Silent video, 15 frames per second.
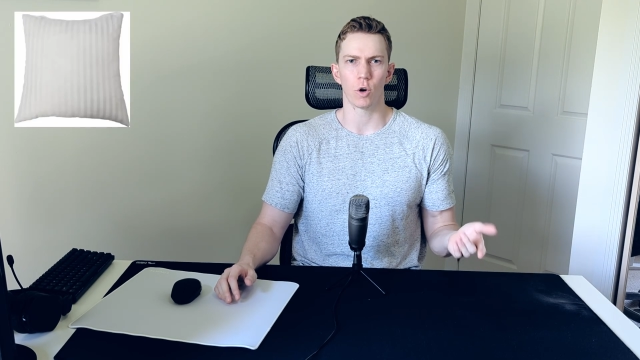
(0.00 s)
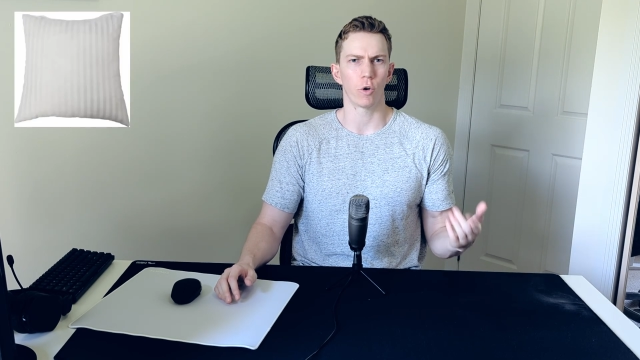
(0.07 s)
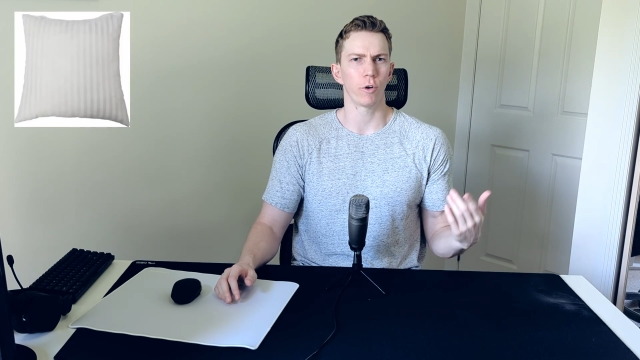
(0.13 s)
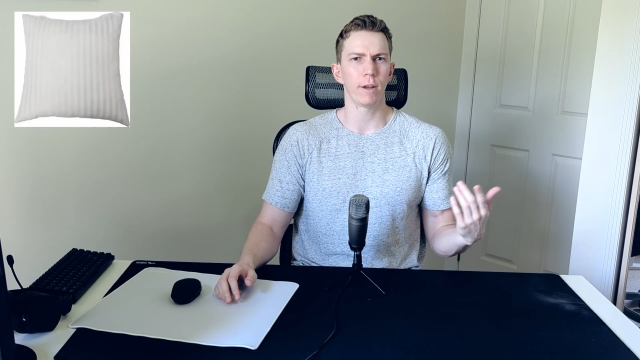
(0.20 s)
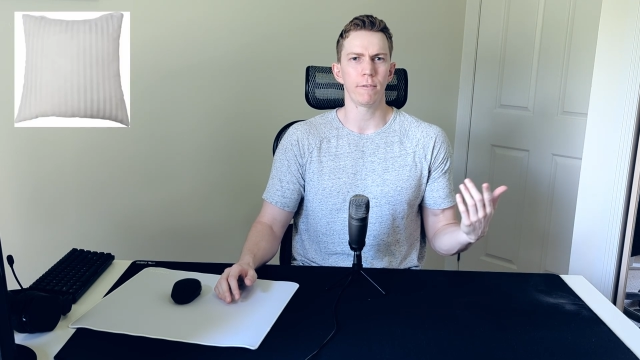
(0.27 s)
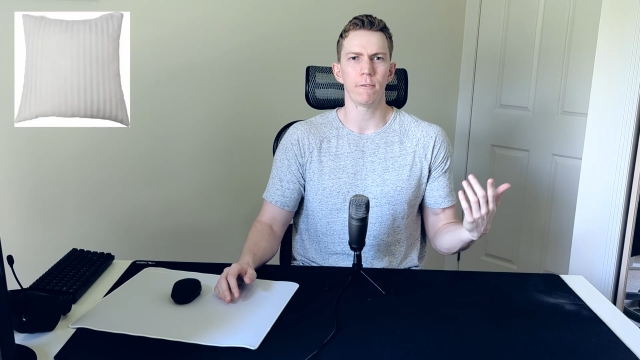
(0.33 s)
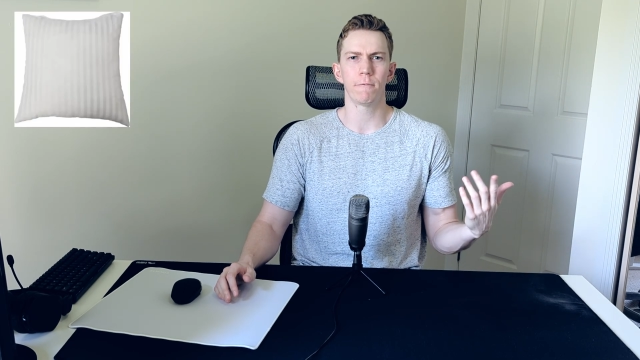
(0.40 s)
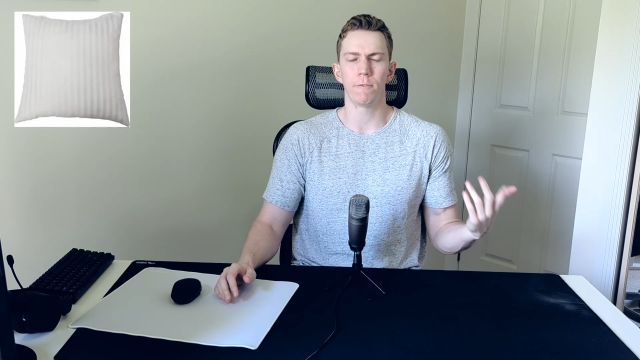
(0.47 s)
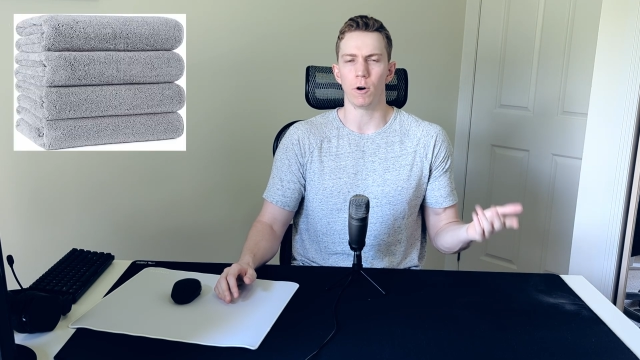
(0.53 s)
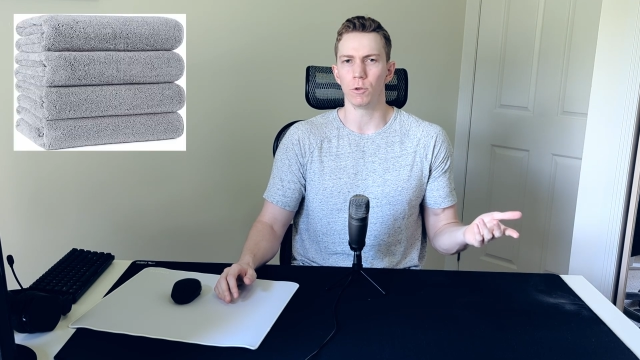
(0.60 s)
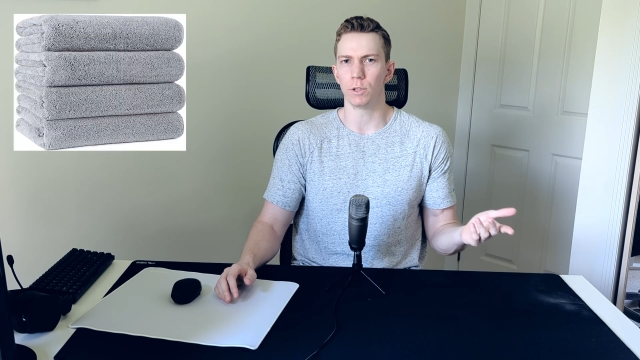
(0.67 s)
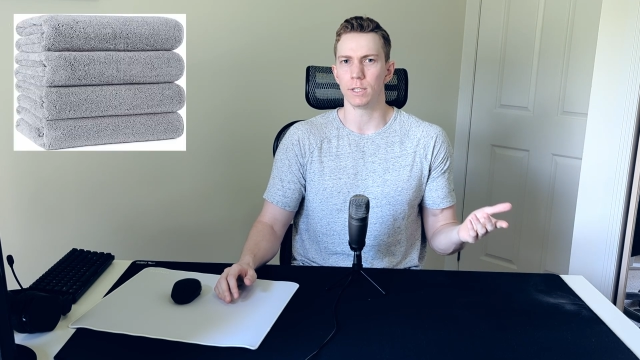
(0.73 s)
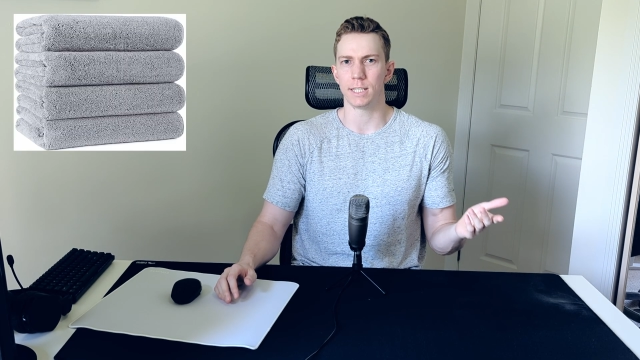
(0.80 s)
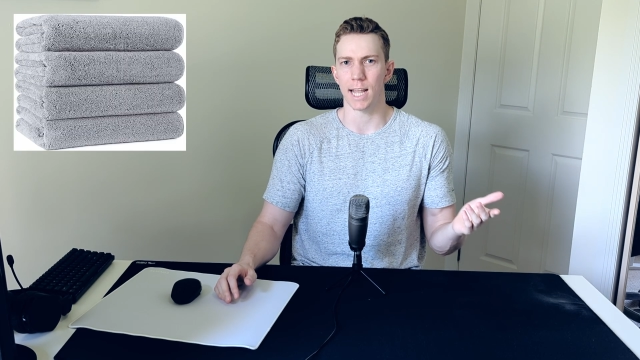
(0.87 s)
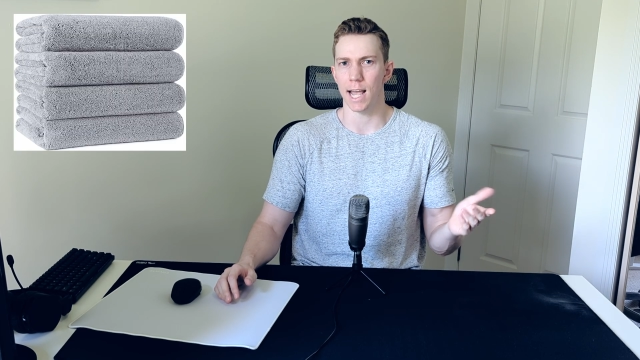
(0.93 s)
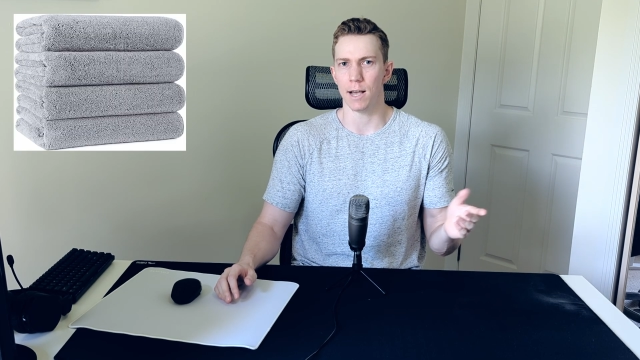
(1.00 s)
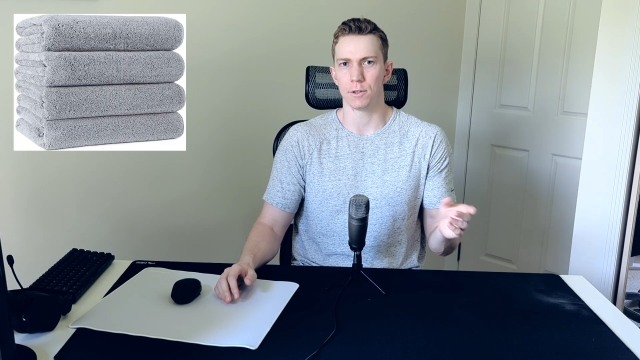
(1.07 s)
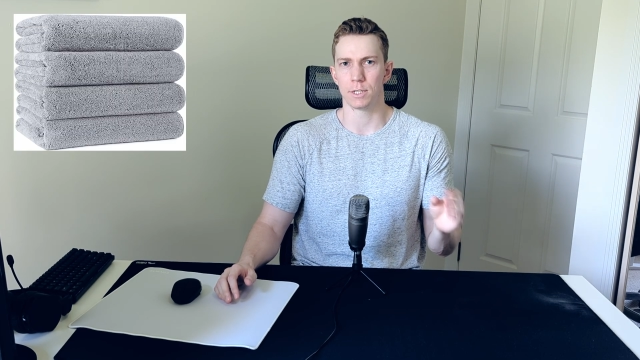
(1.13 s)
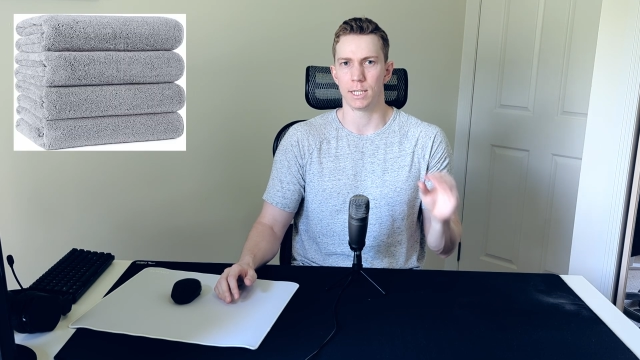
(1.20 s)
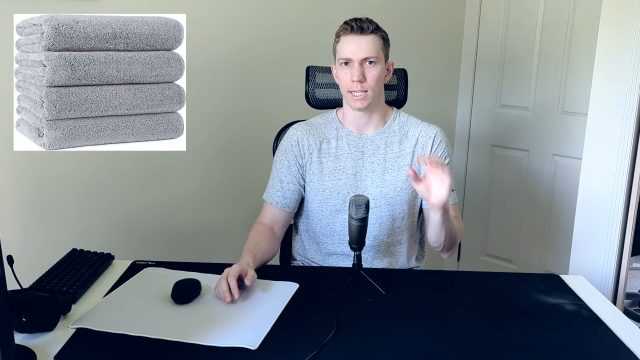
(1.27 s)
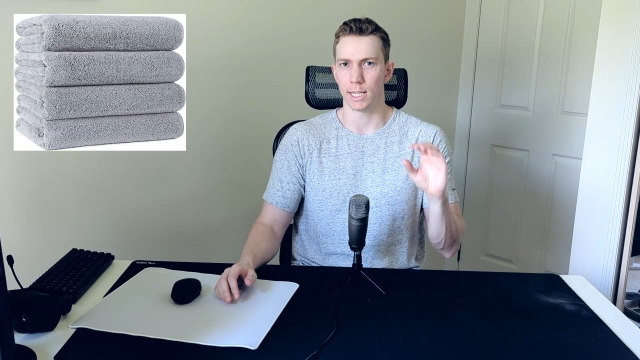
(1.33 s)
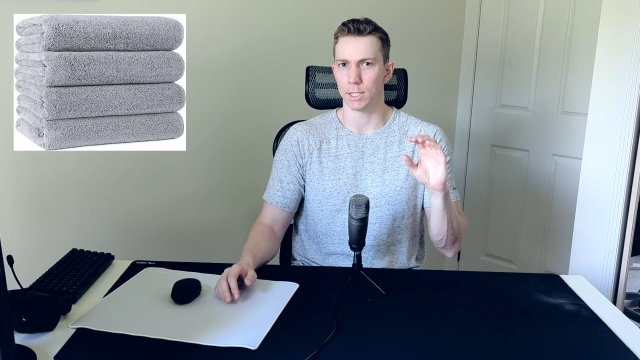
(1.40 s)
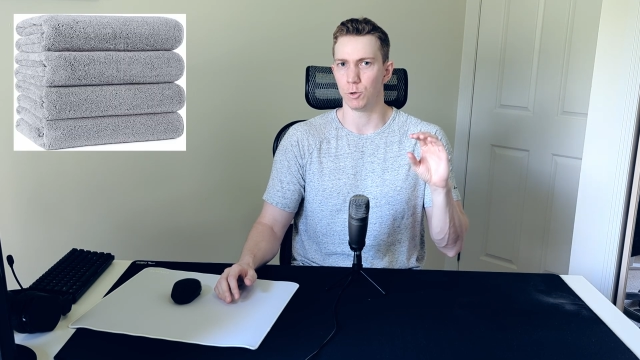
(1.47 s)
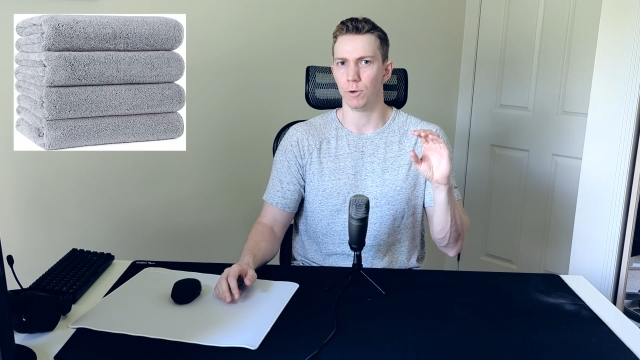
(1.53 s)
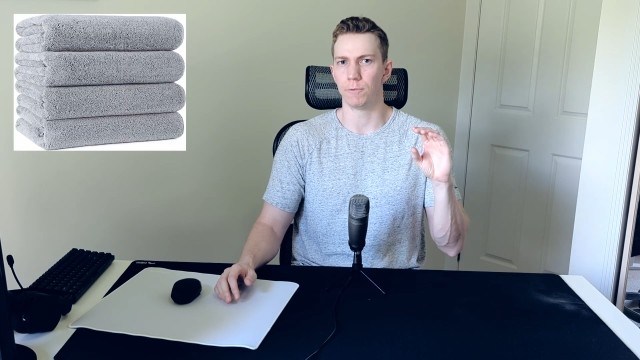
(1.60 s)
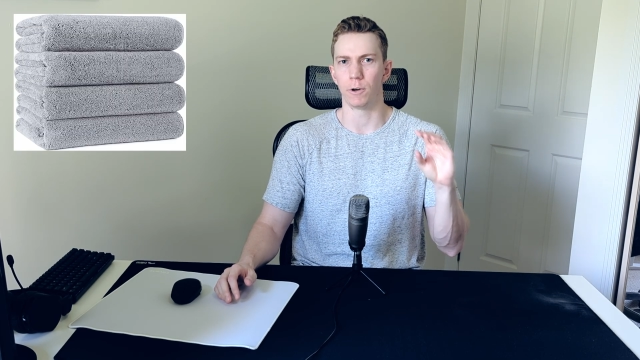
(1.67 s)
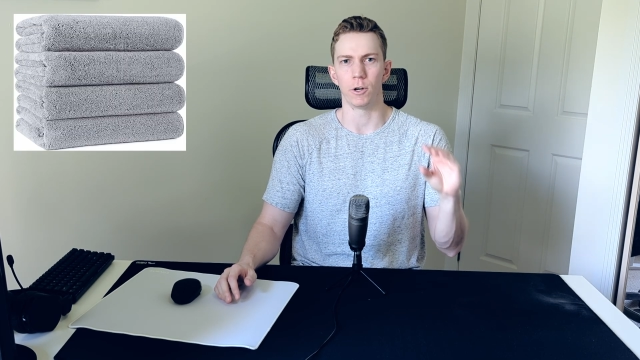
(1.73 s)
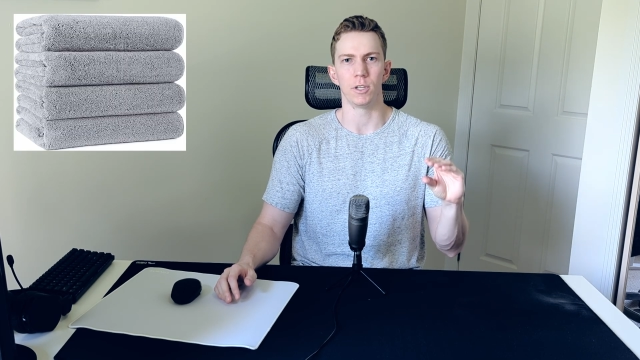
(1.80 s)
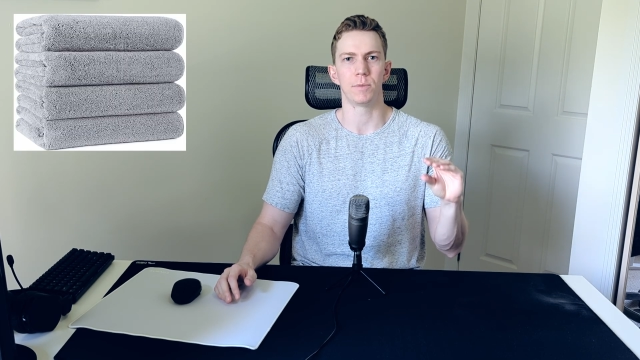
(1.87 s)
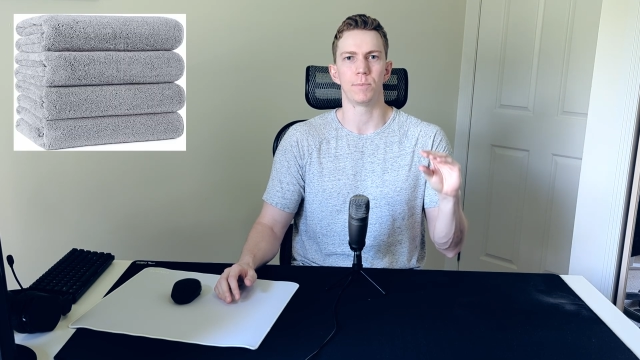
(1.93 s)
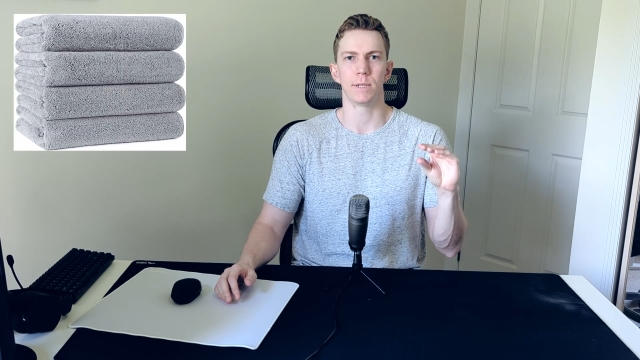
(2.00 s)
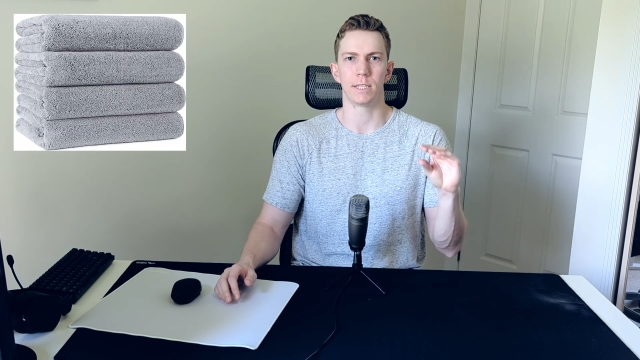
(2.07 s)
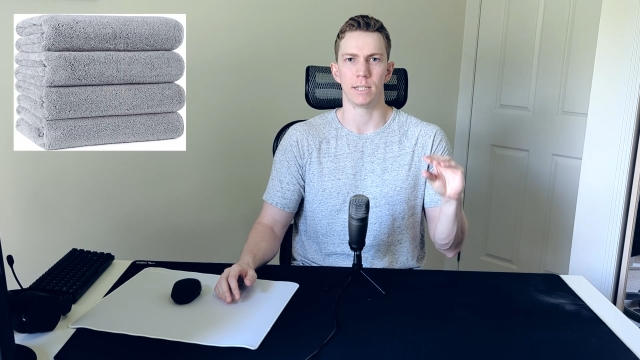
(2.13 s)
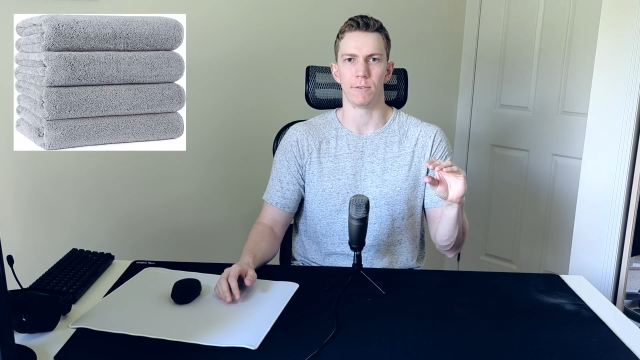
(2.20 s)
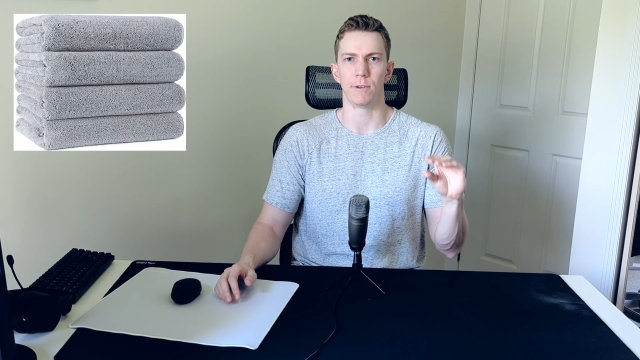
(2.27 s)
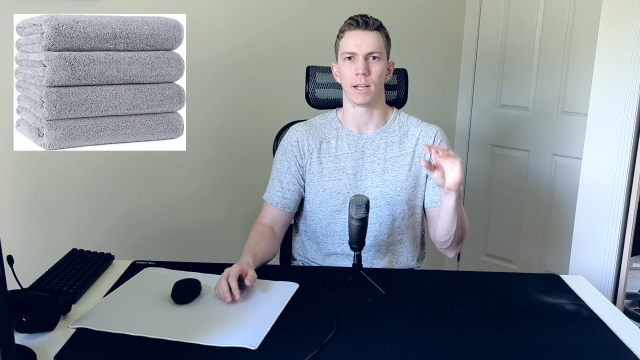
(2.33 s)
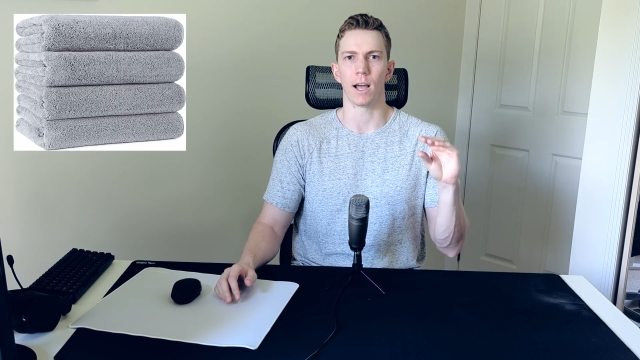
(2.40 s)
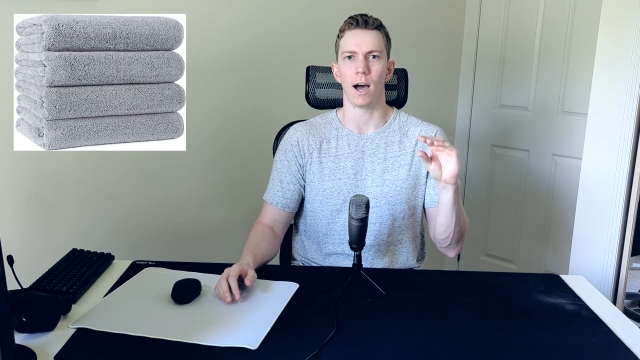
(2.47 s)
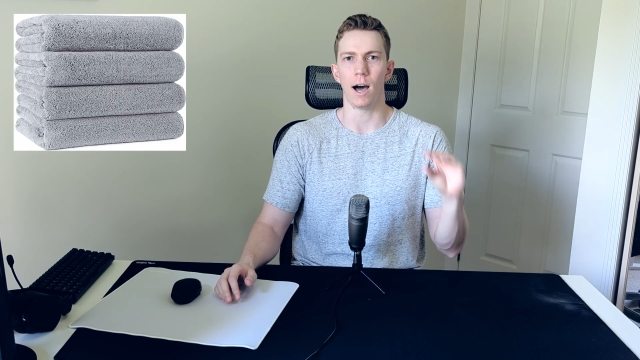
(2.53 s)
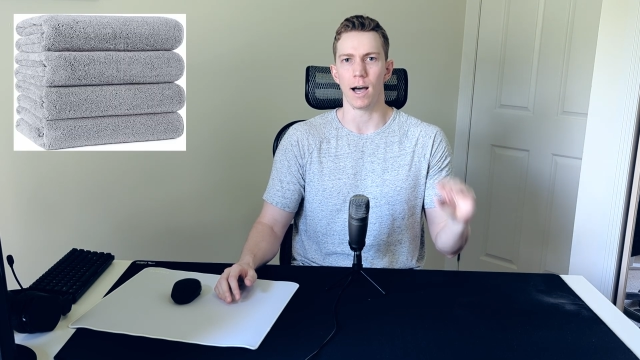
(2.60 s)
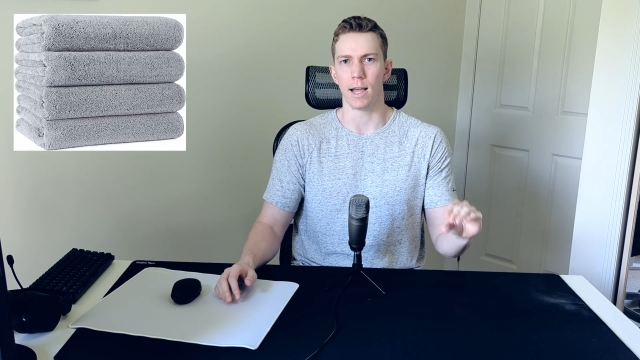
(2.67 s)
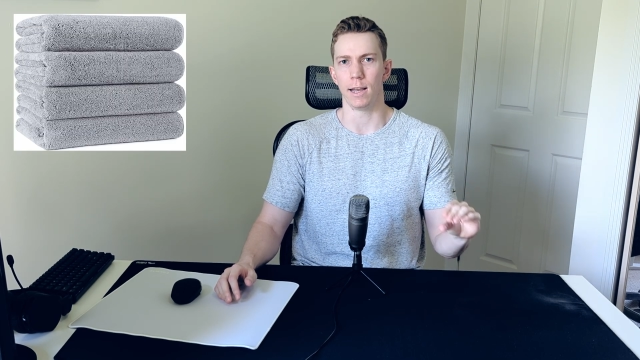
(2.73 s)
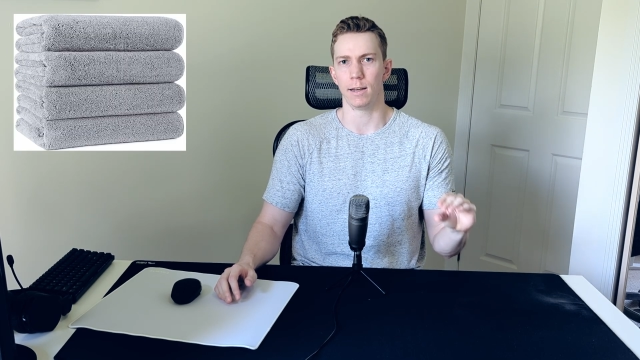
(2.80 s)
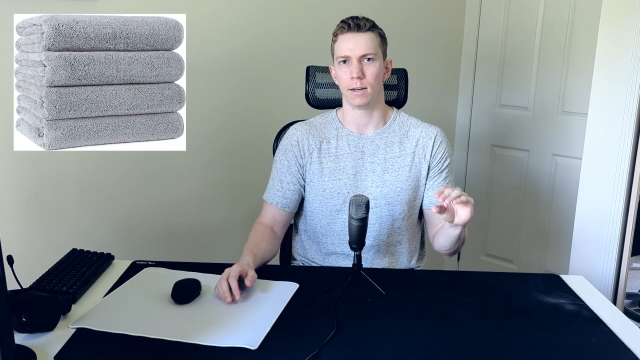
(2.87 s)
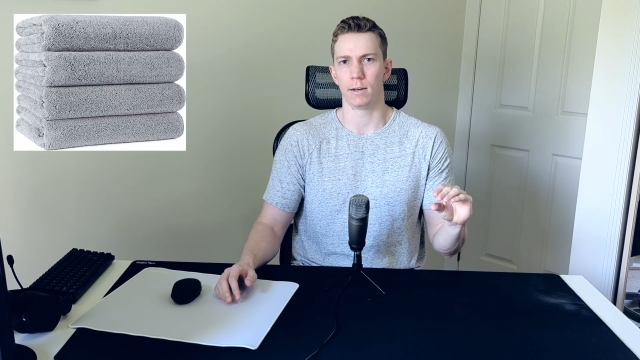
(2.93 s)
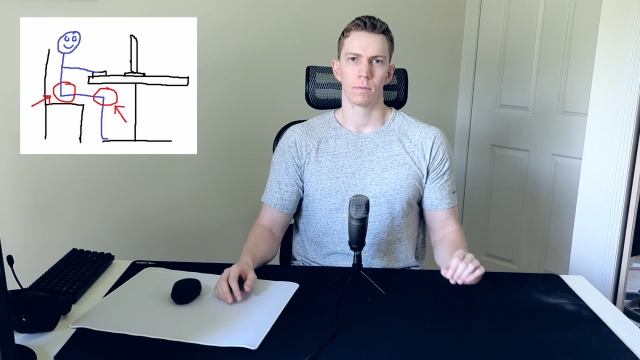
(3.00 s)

or even folded towels to get to a very specific height.